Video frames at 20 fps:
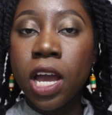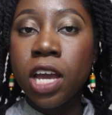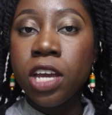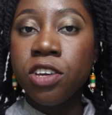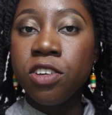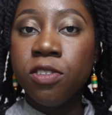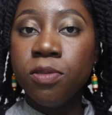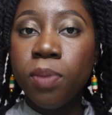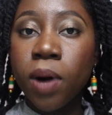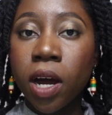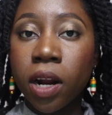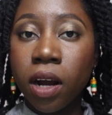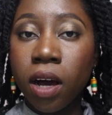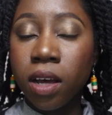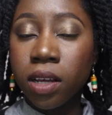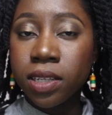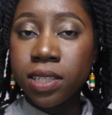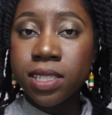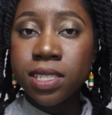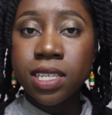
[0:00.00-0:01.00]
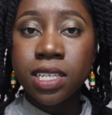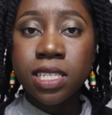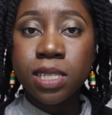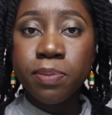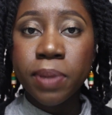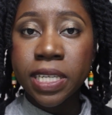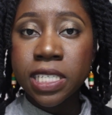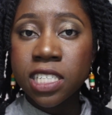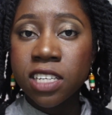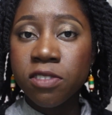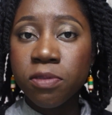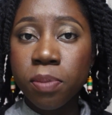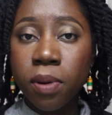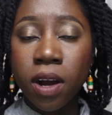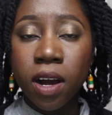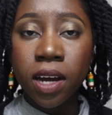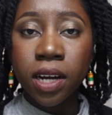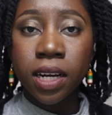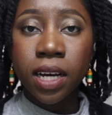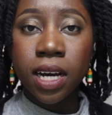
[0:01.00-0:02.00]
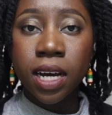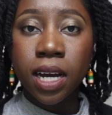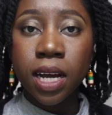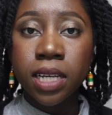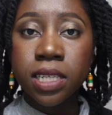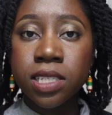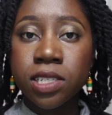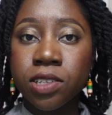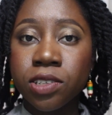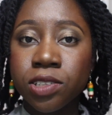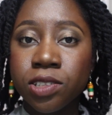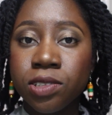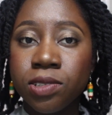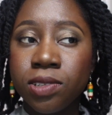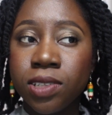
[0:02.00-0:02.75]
you bought all these expensive products, you're